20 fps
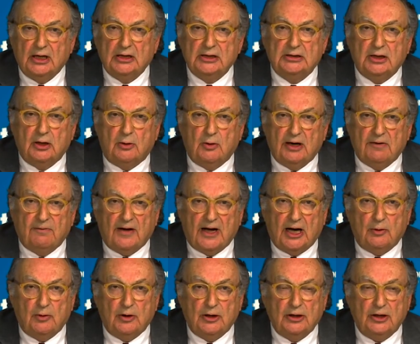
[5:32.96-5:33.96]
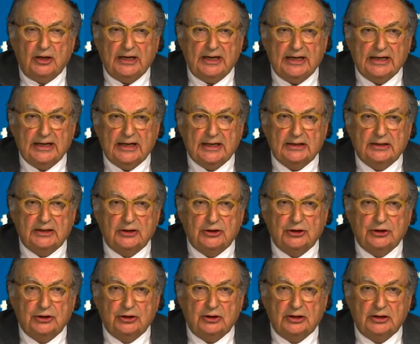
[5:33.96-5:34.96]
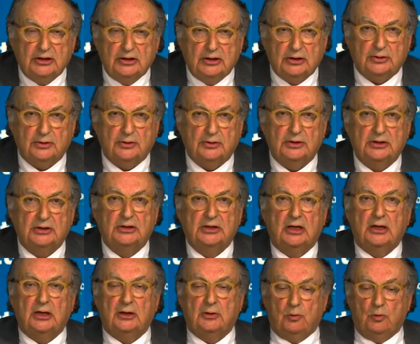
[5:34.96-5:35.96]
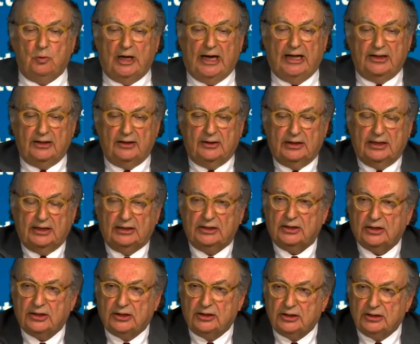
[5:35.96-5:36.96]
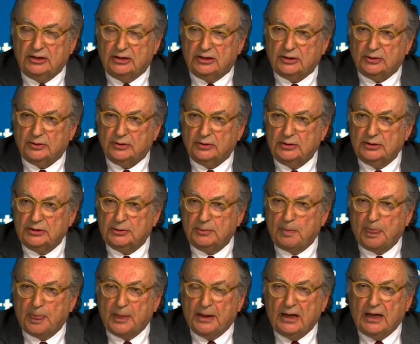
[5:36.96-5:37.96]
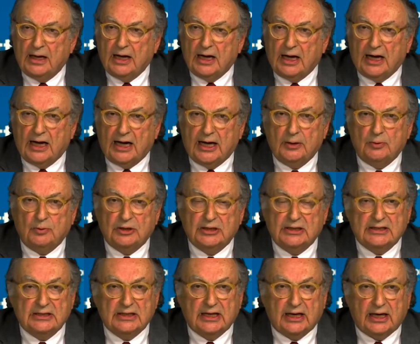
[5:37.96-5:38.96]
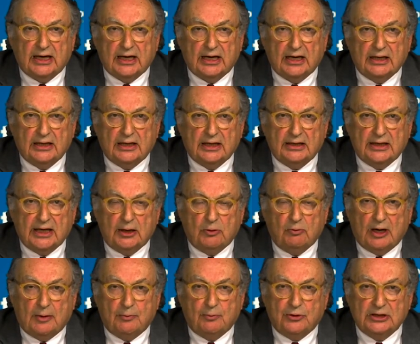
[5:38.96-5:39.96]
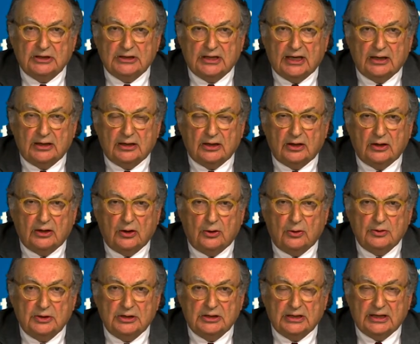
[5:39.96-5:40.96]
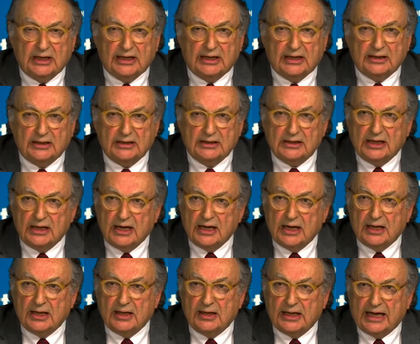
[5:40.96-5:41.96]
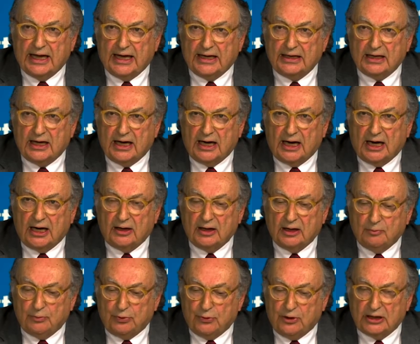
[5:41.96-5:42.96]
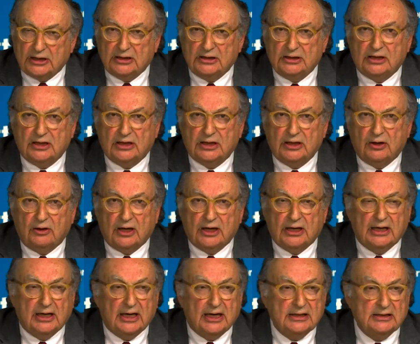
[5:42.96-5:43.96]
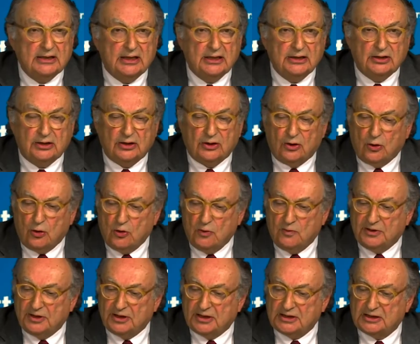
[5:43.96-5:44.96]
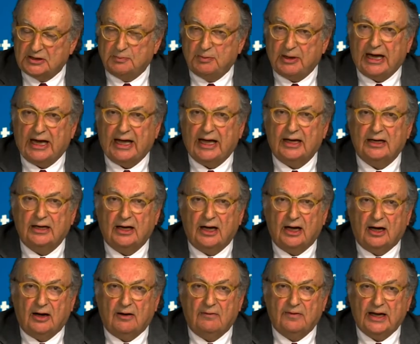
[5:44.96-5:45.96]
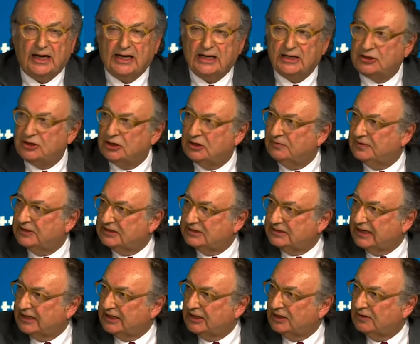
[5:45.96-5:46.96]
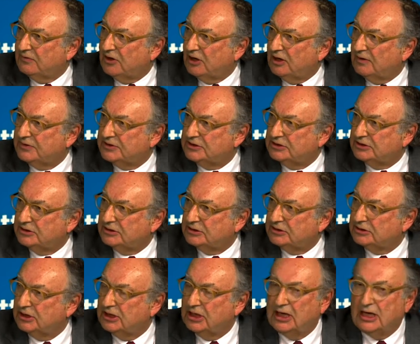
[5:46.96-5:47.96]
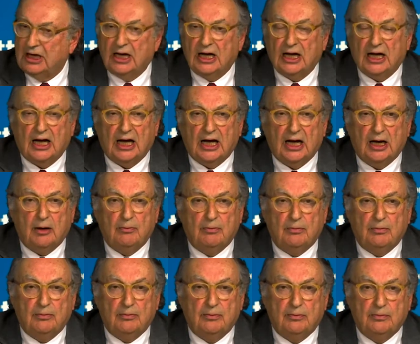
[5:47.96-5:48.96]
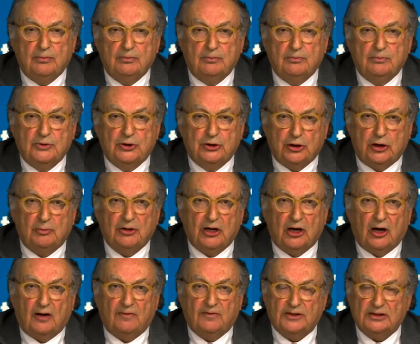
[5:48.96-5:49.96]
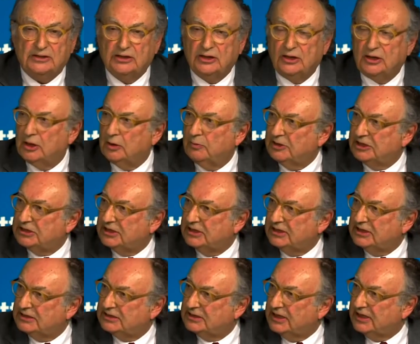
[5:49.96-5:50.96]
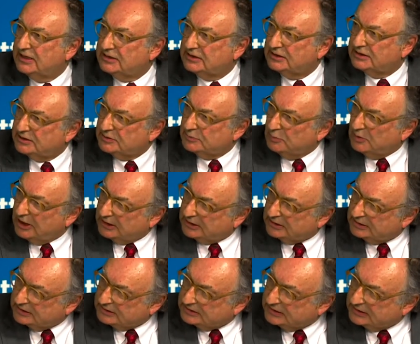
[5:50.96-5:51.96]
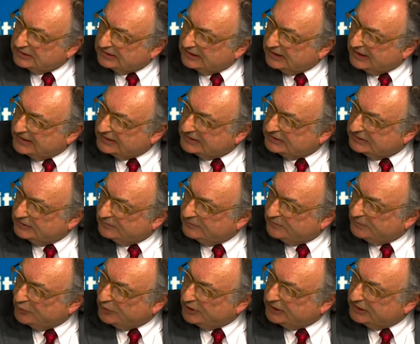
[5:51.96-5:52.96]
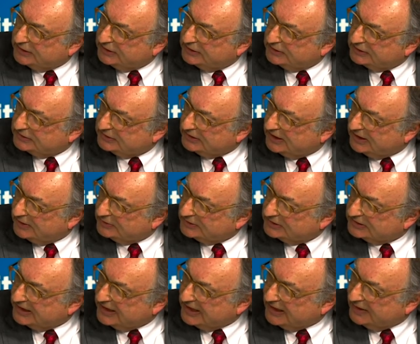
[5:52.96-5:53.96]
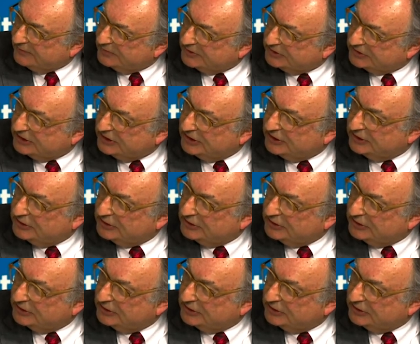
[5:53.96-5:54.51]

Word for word: So if I were looking at the should do's rather than the could do's, I would say that they represent those things that are important to the organization over the span of a chief executive officer's um, term in office, which these days is what? Is it less than four years now? Is the average